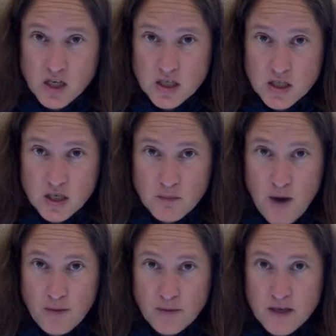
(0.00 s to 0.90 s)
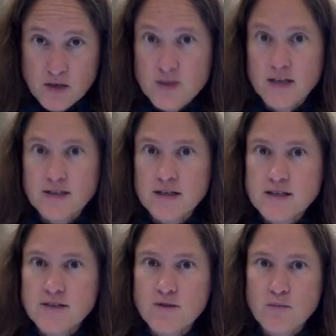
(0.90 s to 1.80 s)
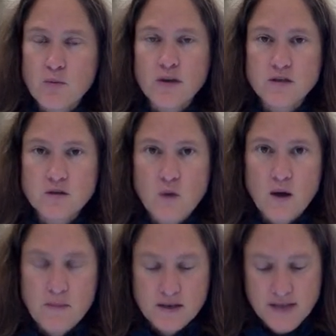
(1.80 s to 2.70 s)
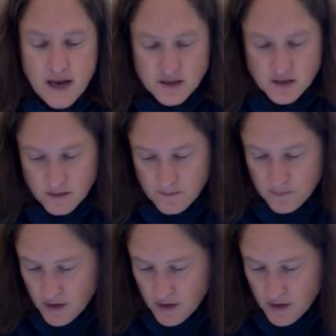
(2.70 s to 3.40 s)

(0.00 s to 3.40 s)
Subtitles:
it's going to probably intersect at a different point, so you want to be exact here.